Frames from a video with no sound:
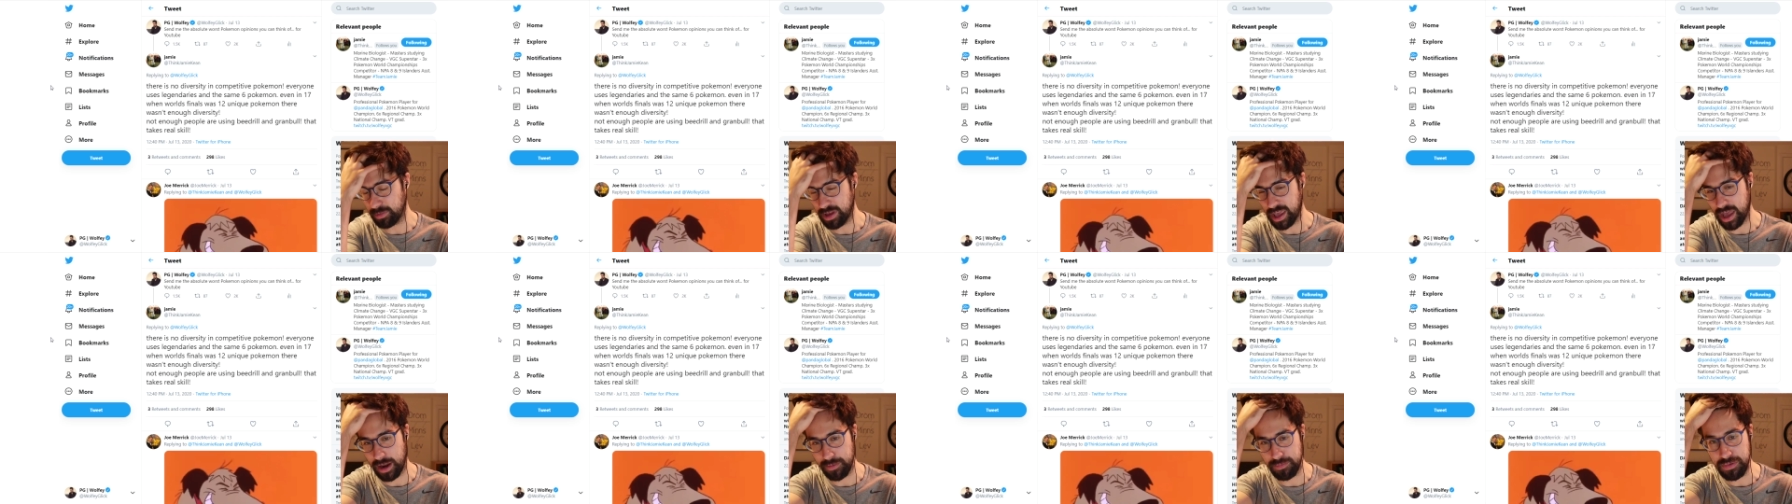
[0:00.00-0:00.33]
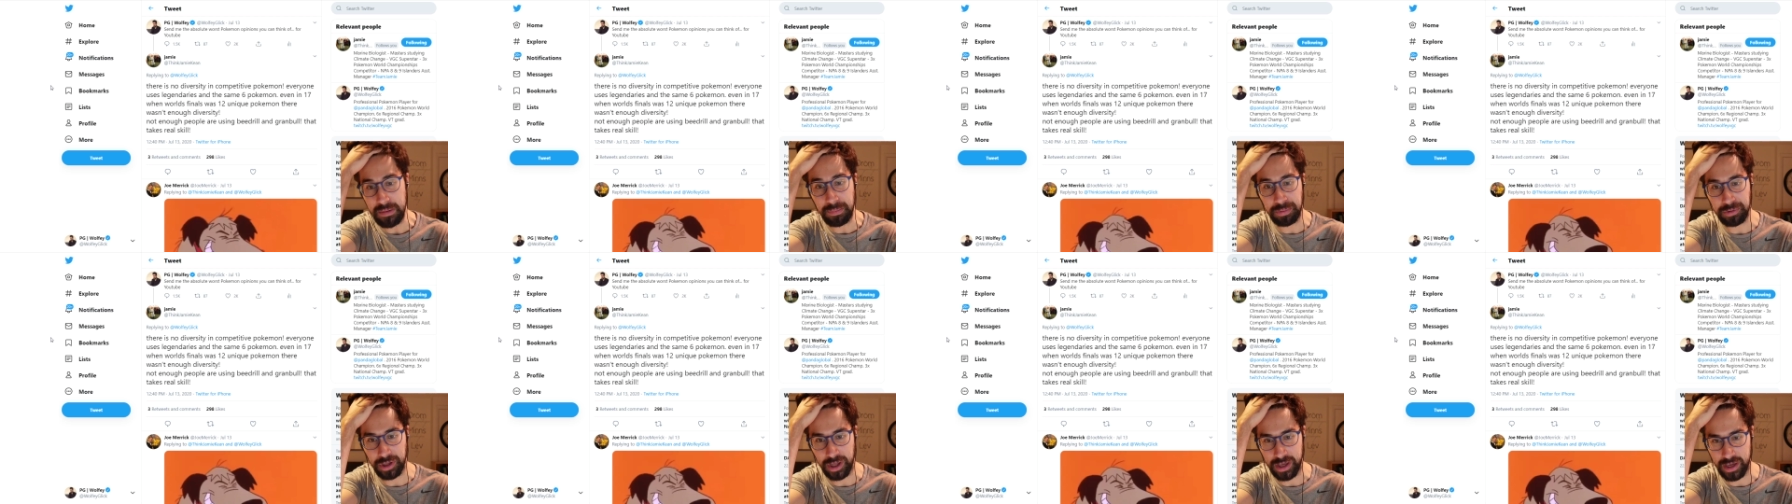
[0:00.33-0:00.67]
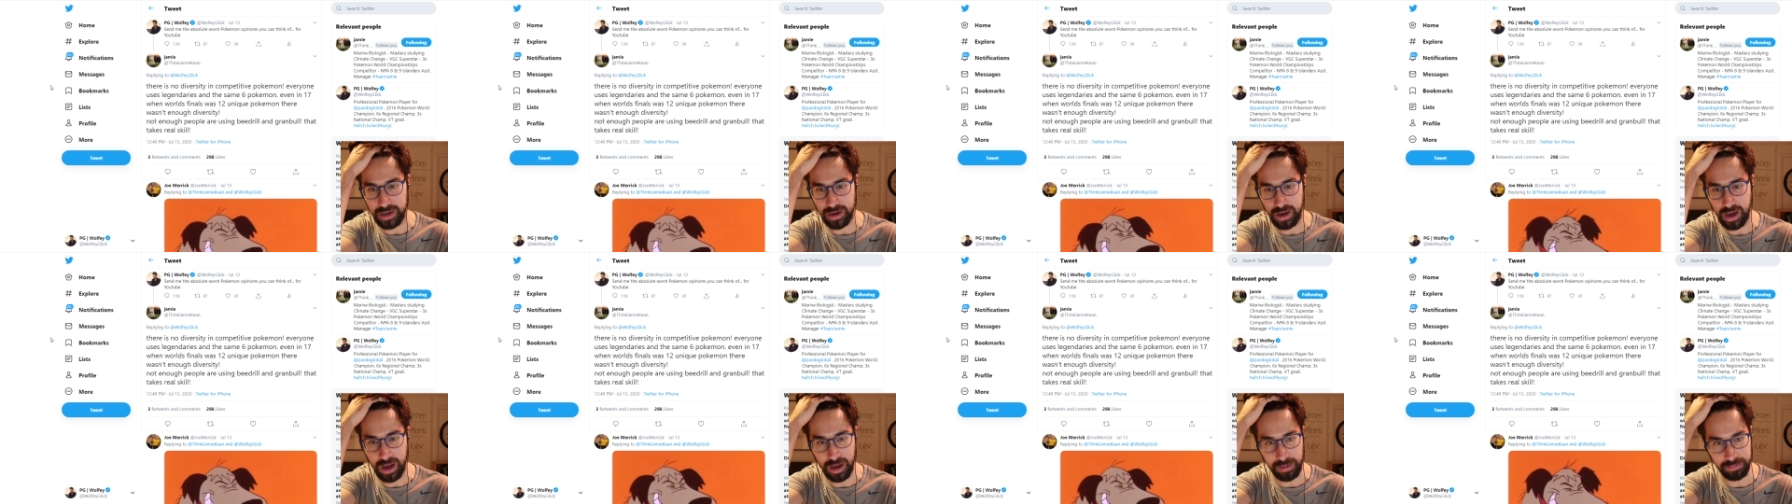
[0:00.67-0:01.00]
had people like
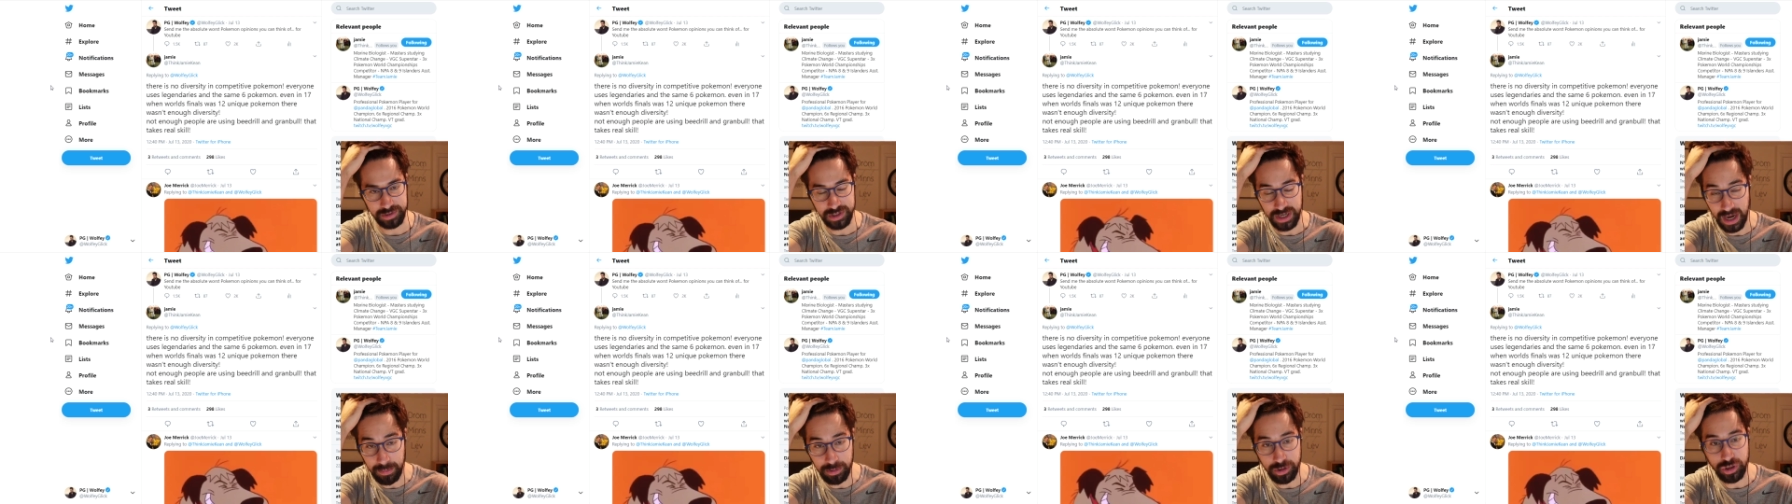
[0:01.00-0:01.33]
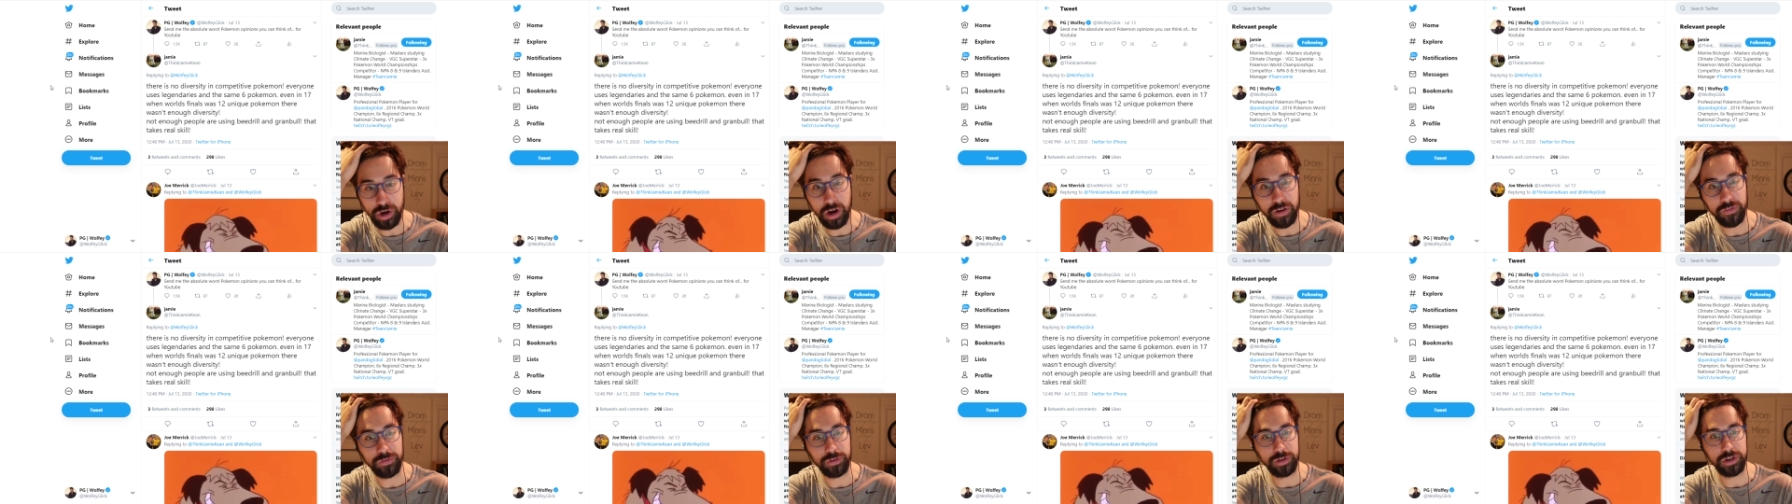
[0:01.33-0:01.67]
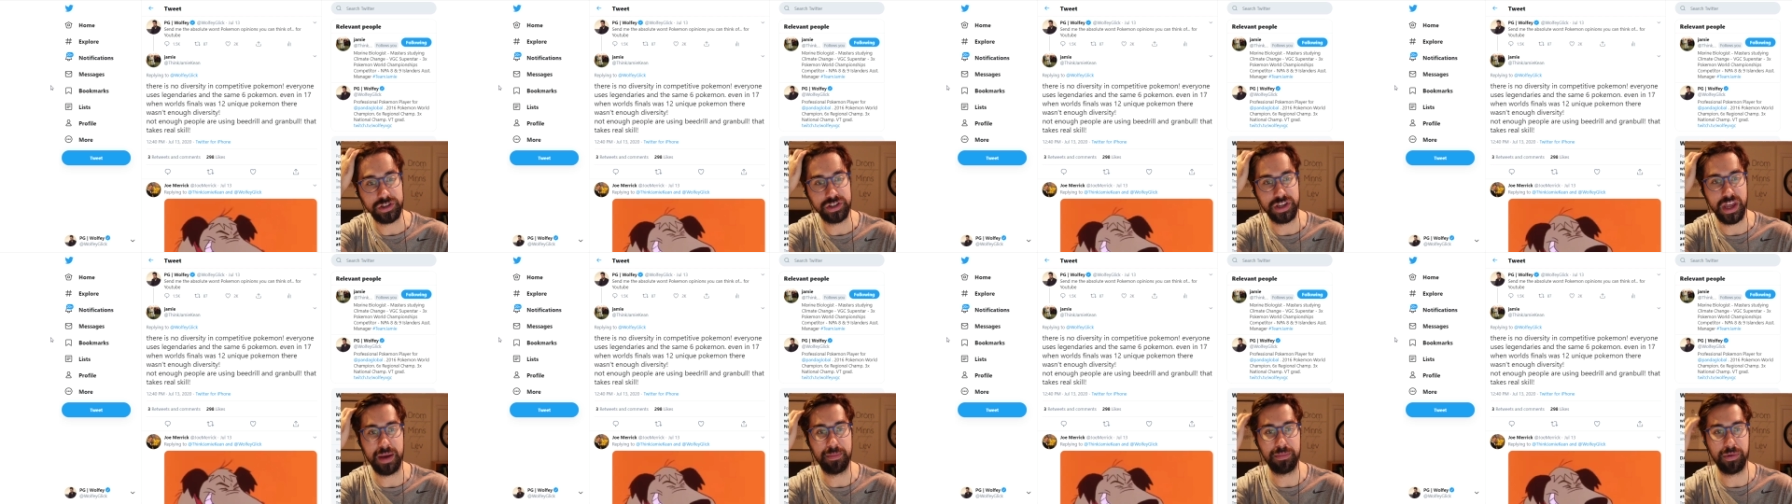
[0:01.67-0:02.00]
um, Cybertron, for
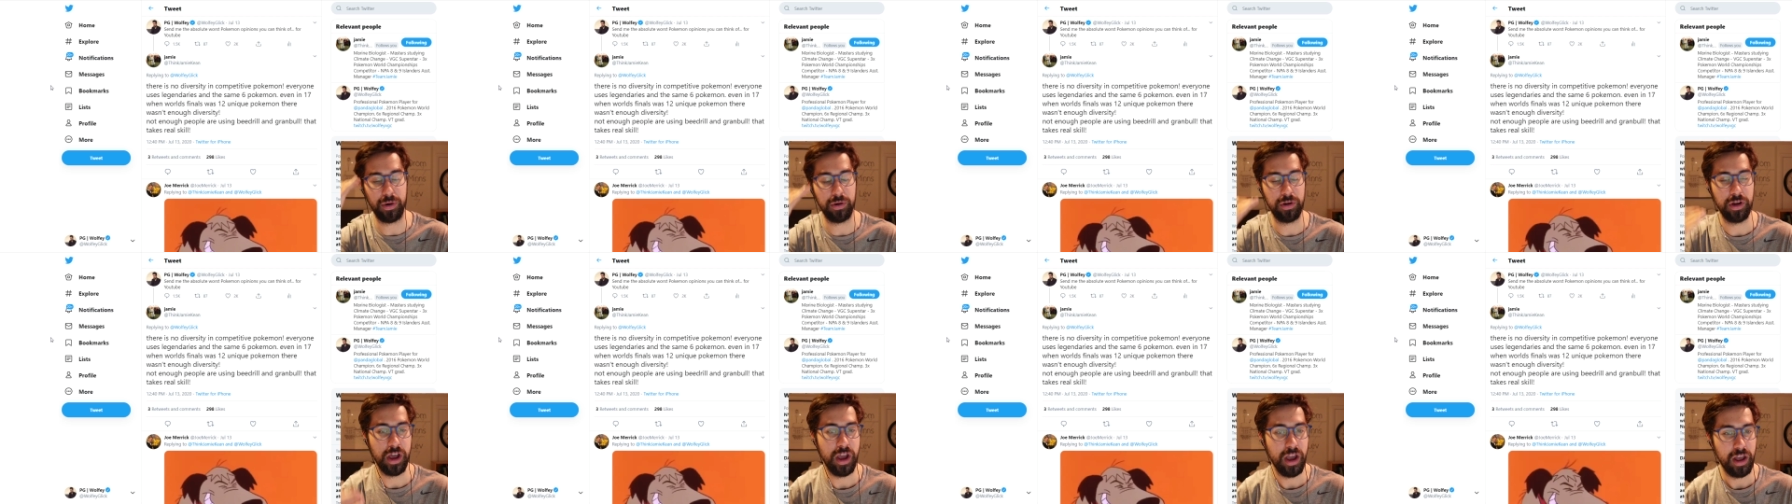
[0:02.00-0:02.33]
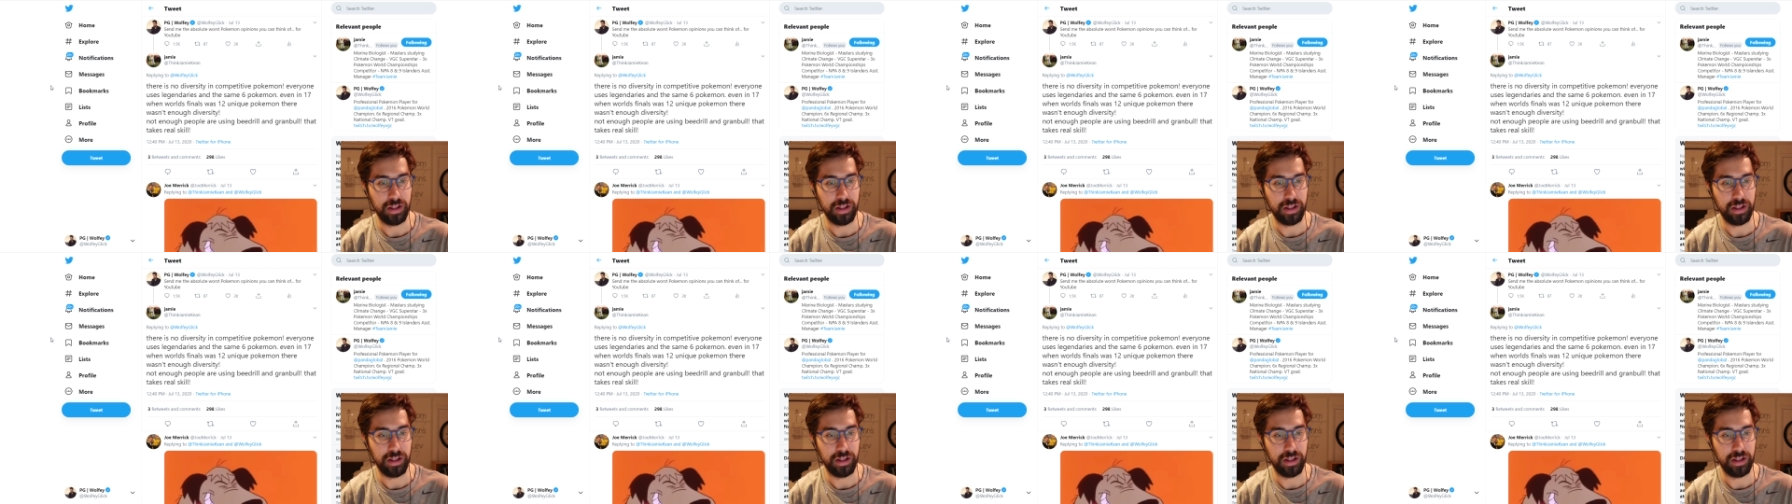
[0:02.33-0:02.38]
example,